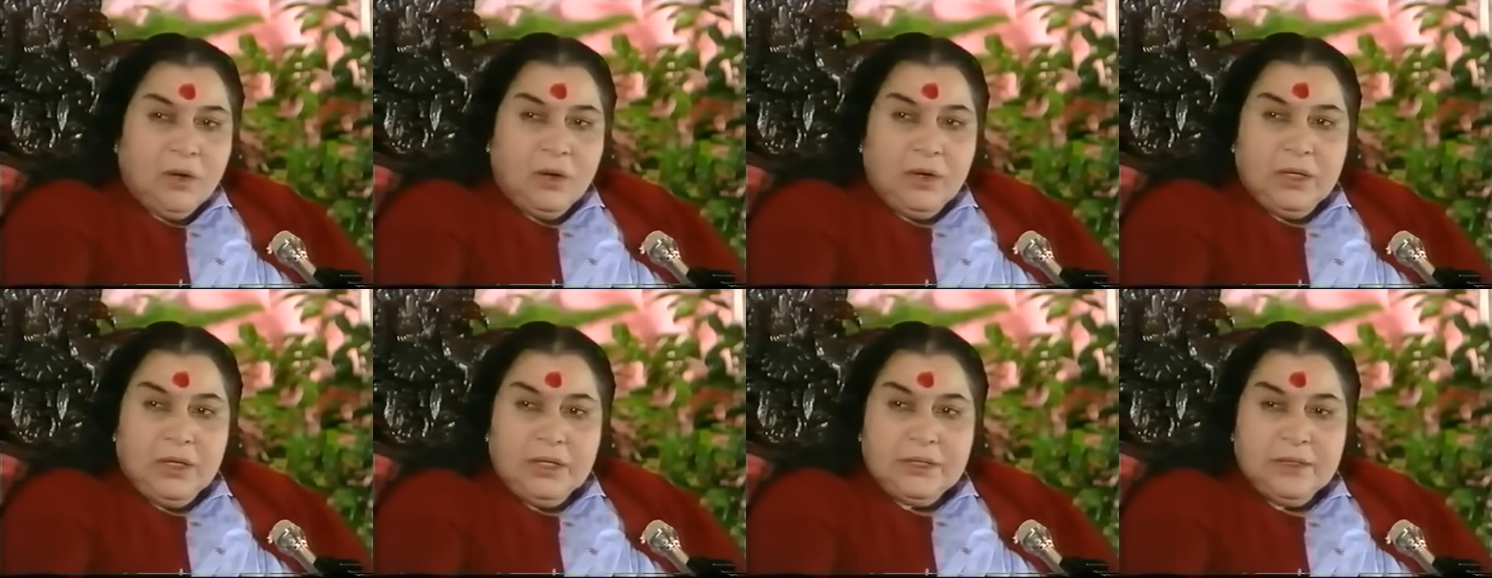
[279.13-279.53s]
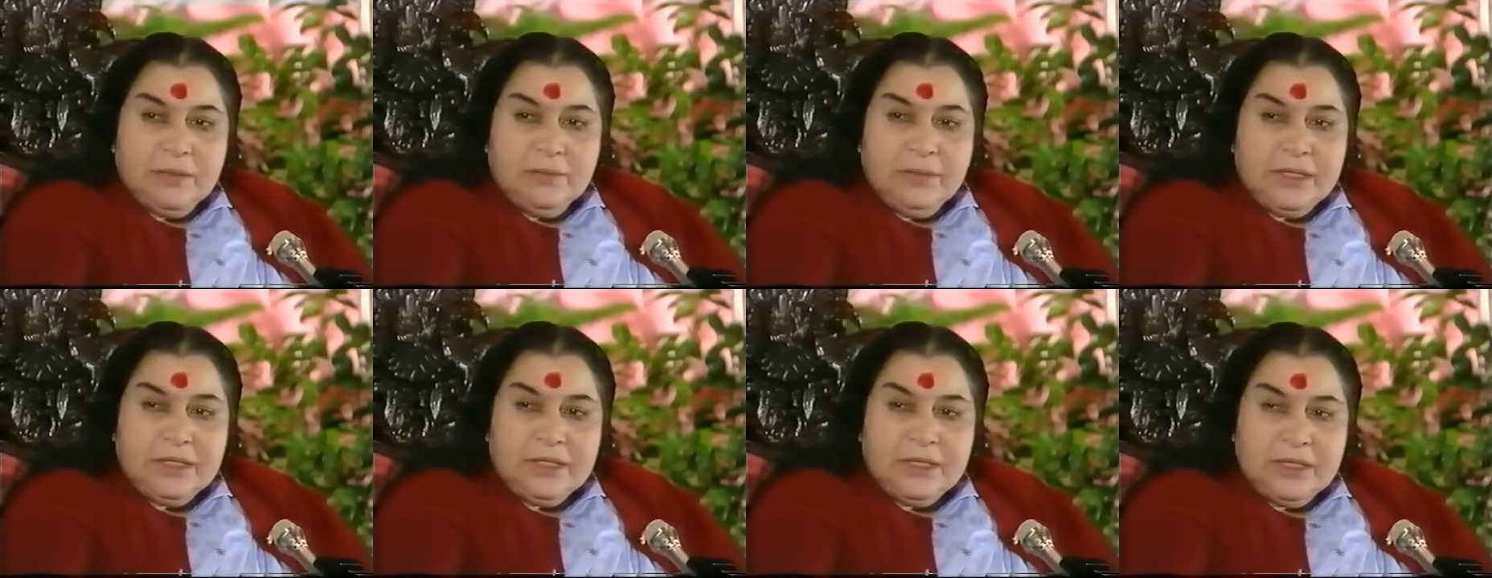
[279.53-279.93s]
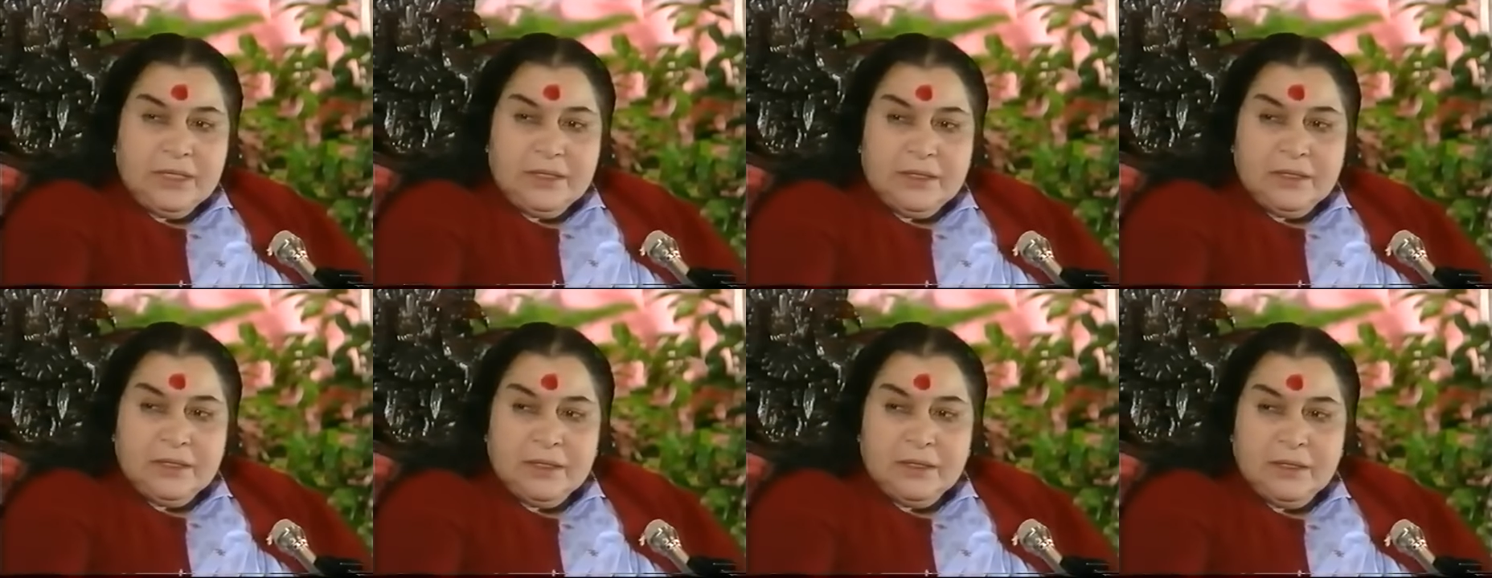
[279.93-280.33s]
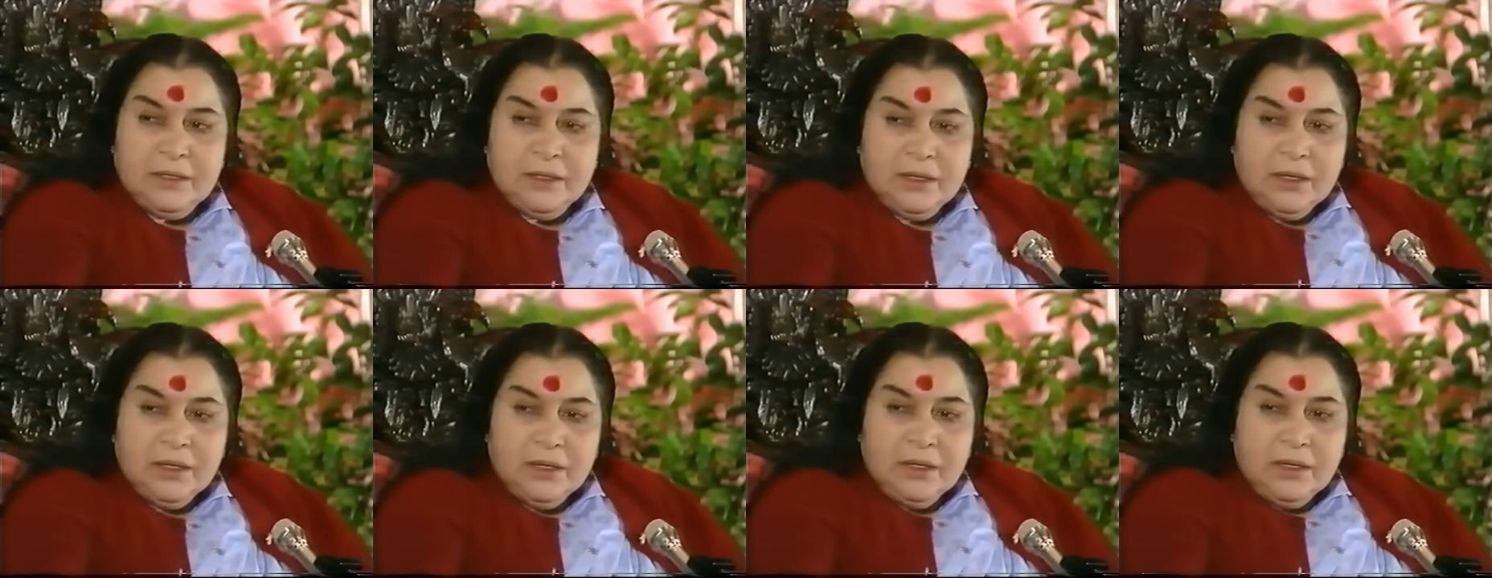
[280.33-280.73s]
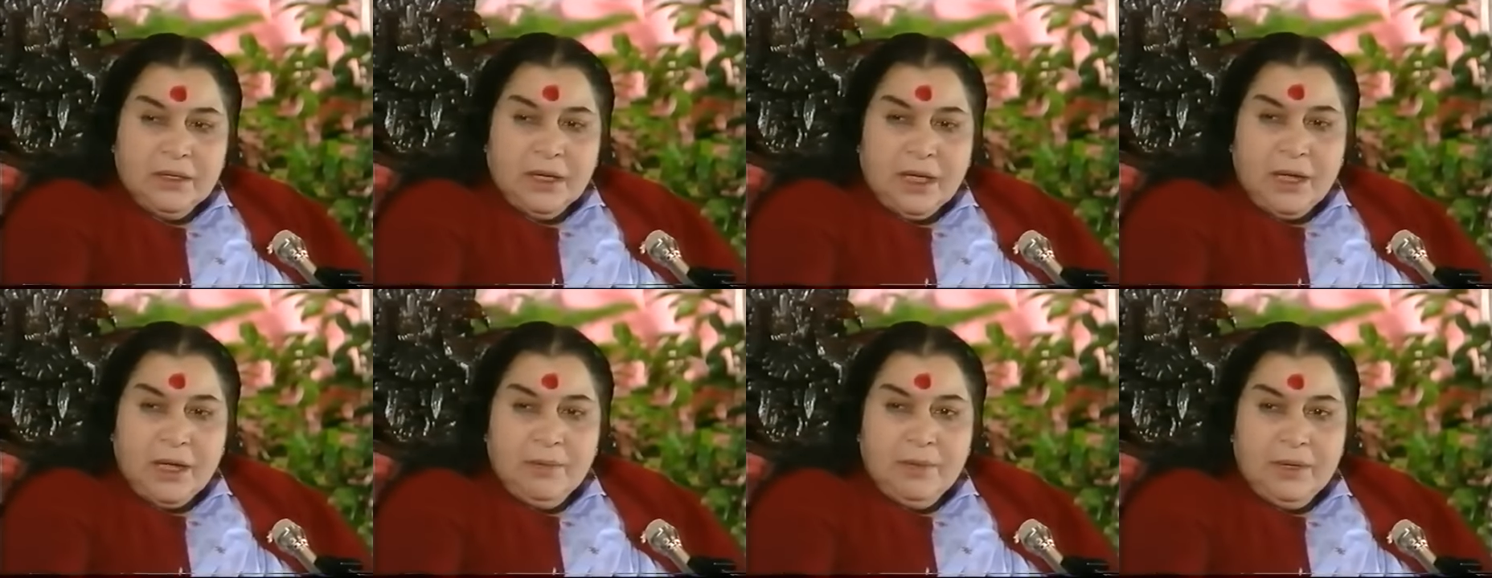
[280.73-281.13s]
Or else somebody says,
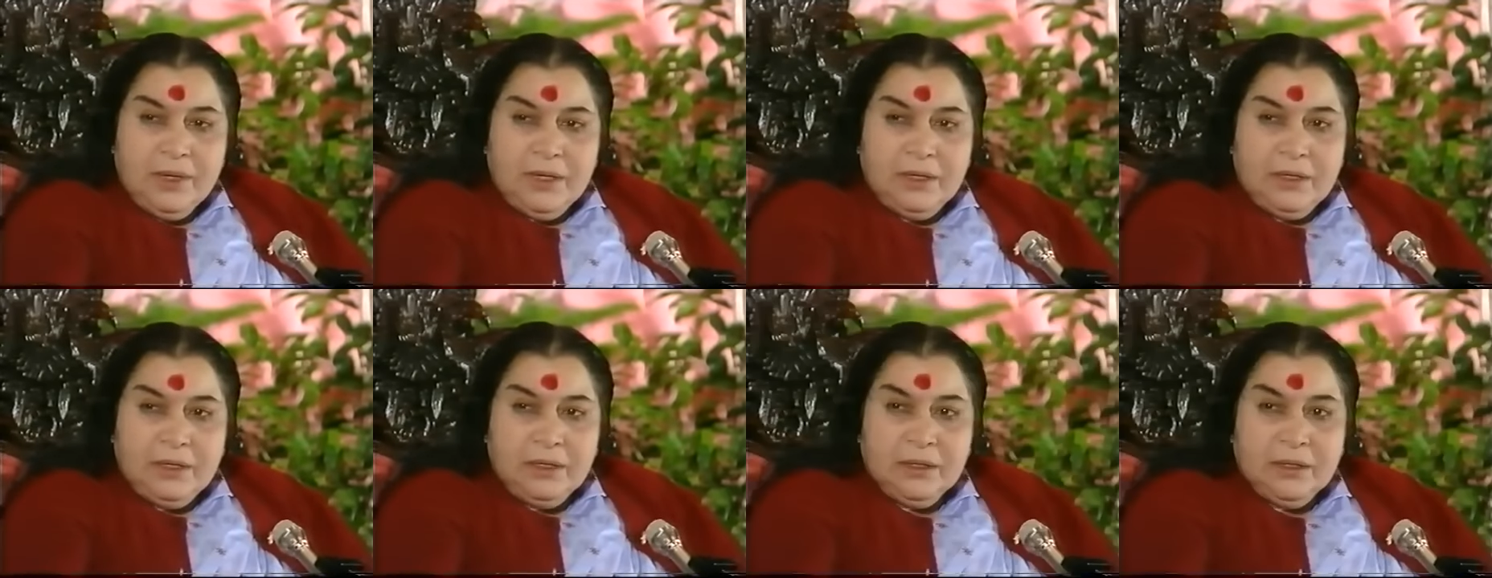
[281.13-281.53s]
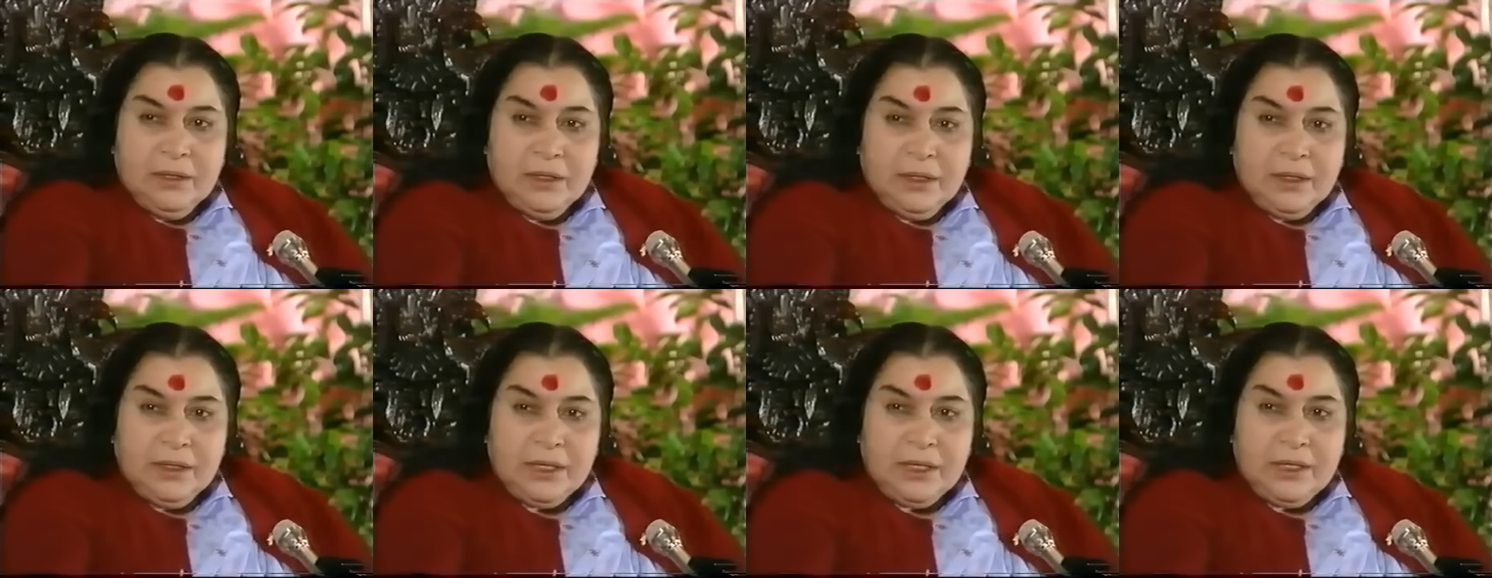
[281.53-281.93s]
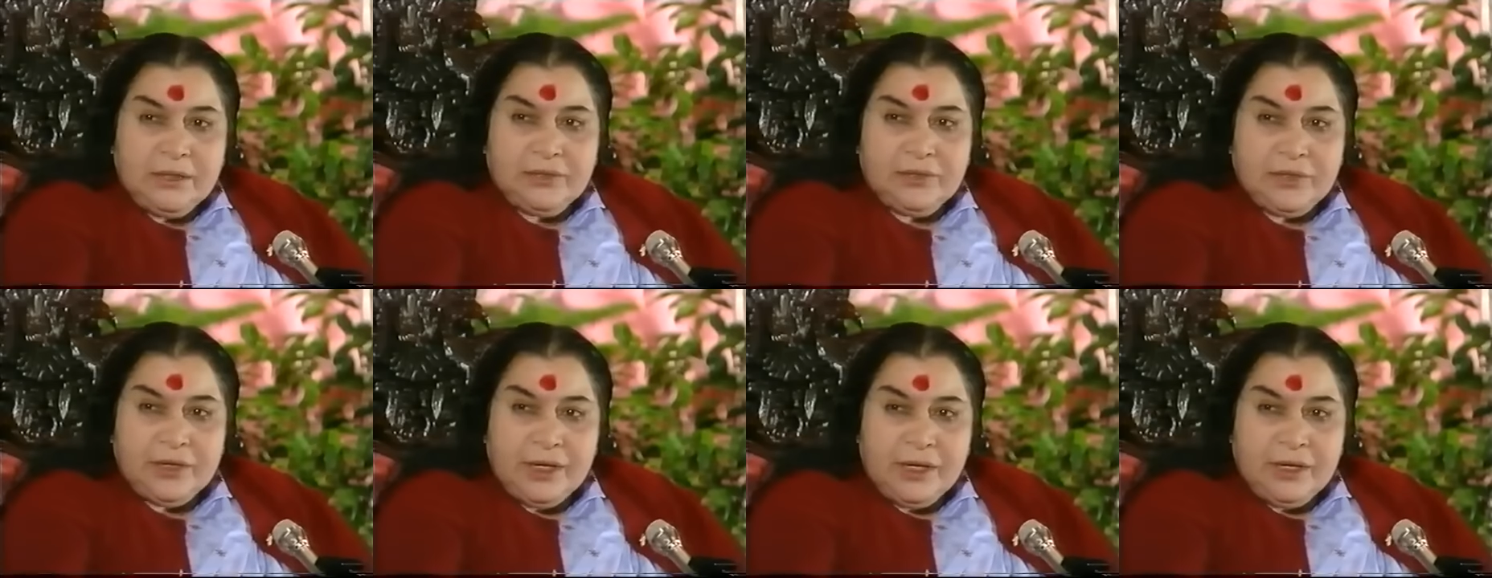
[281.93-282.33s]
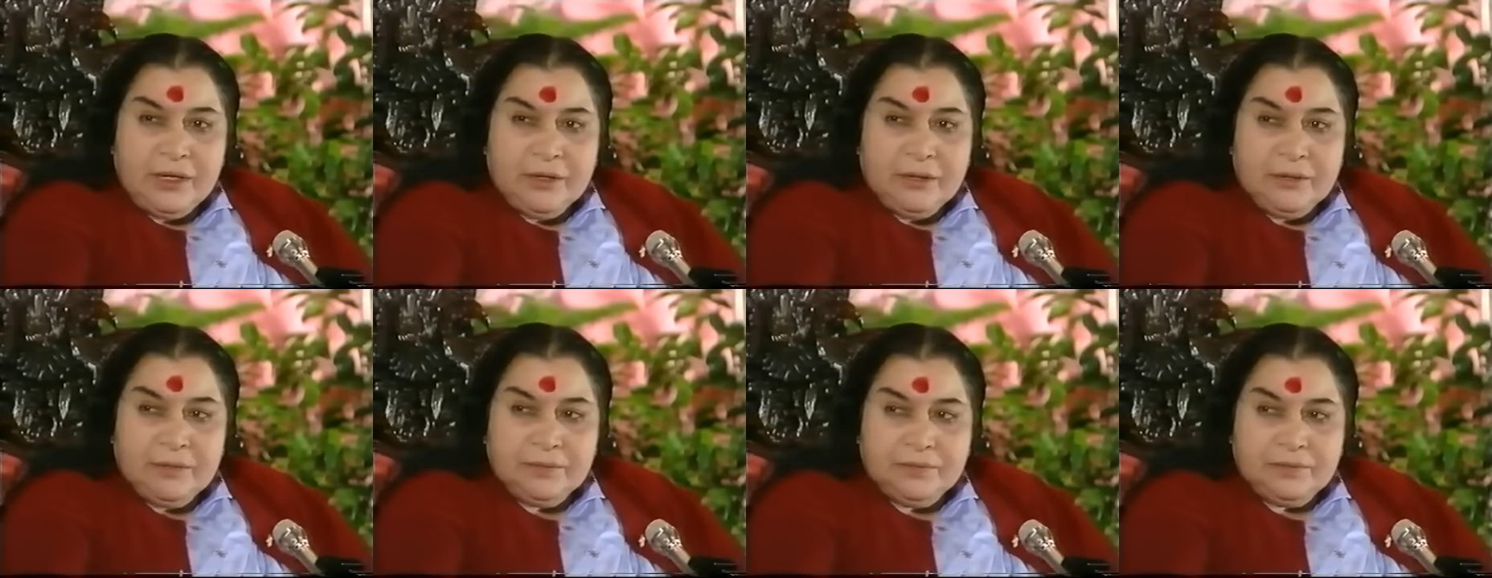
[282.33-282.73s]
I'm under a great strain.